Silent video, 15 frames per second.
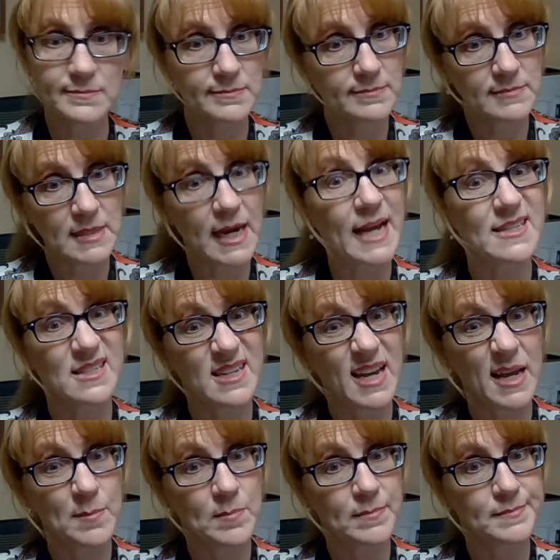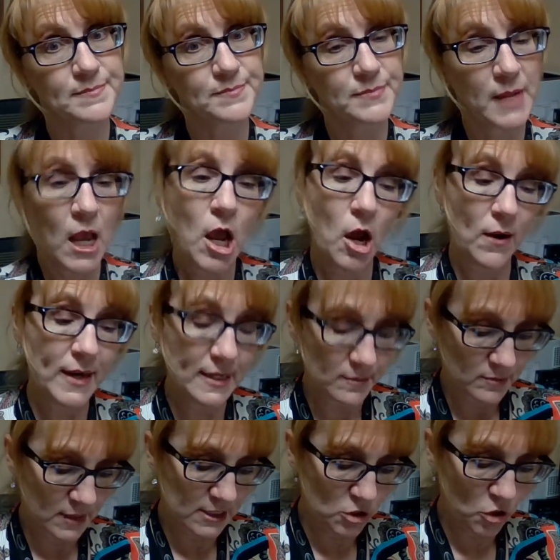It has a name. All right,
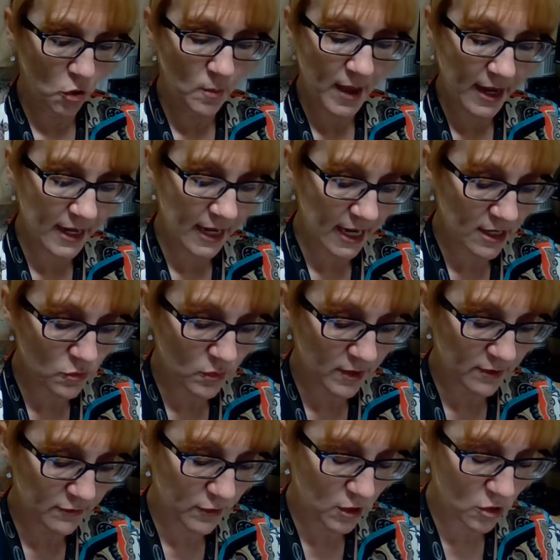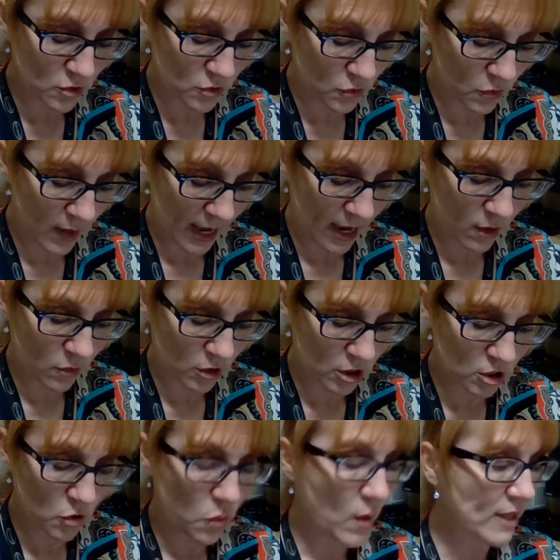let's go back and review our
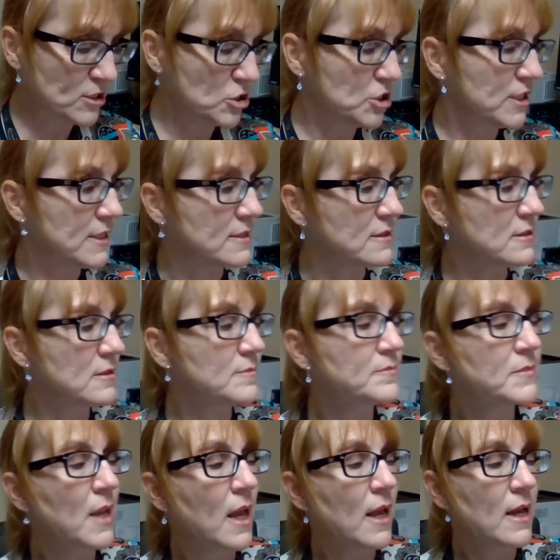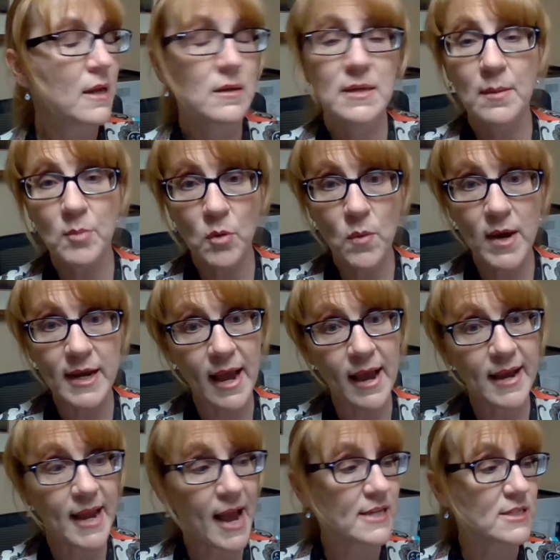questions. Number 1,
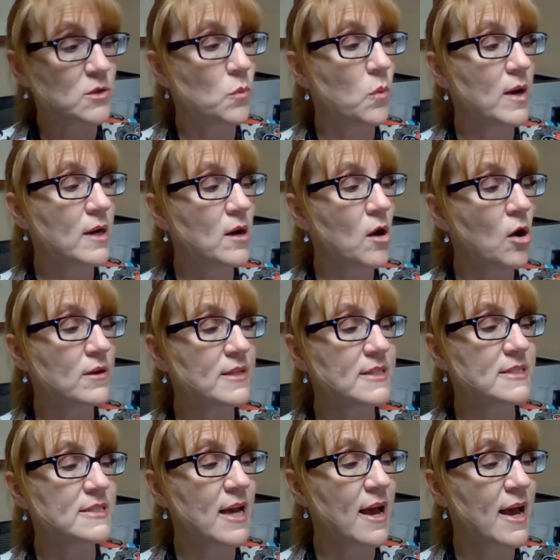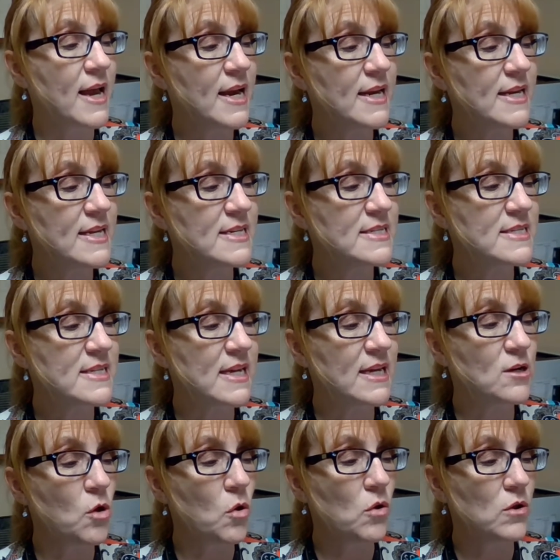I asked, what are the tiny
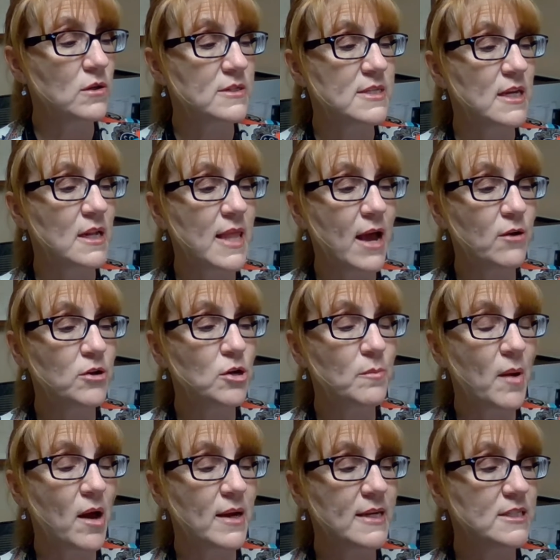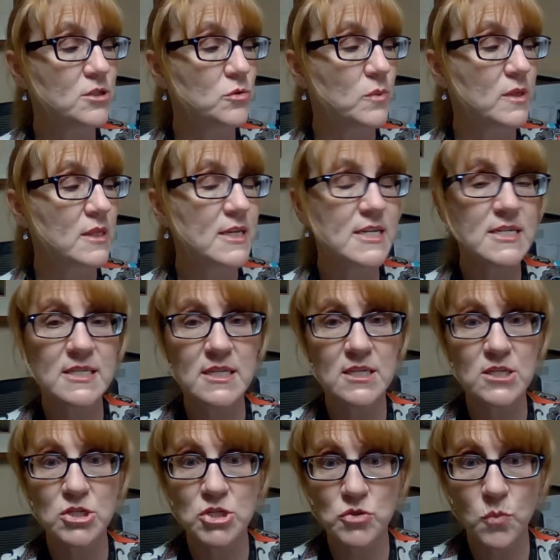skin holes that allow your body to release
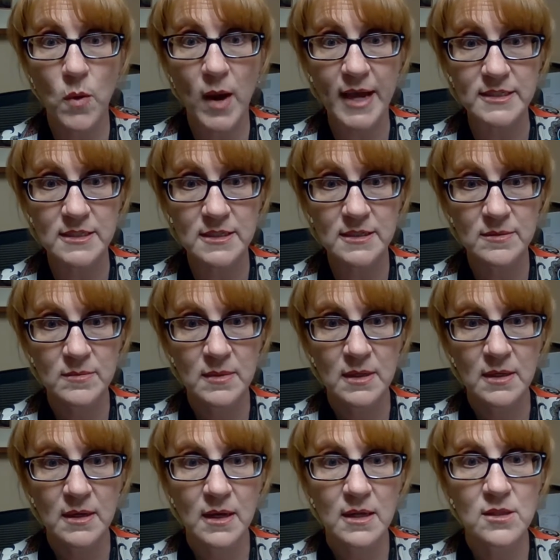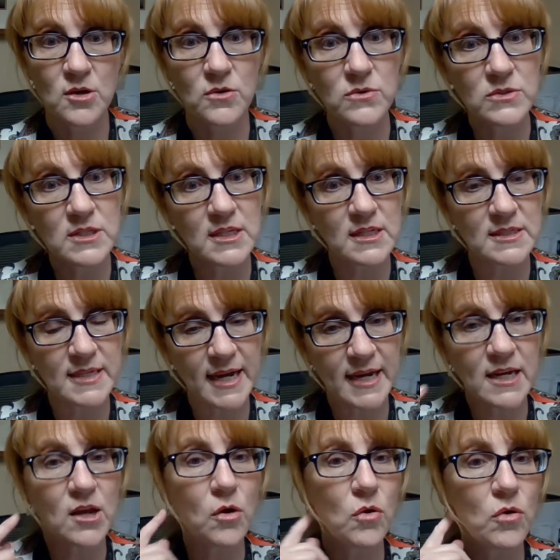sweat? Those little
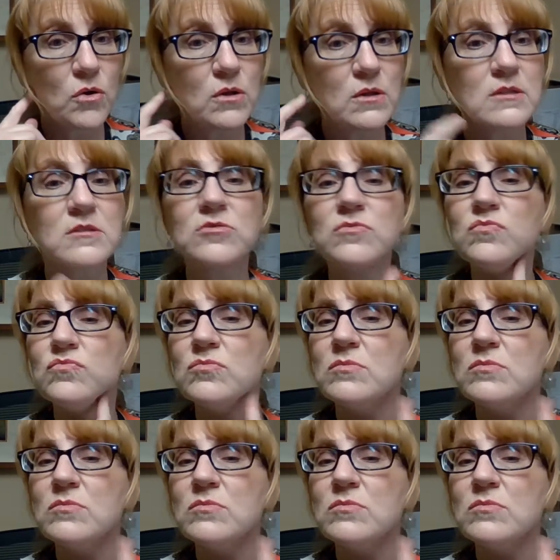tiny holes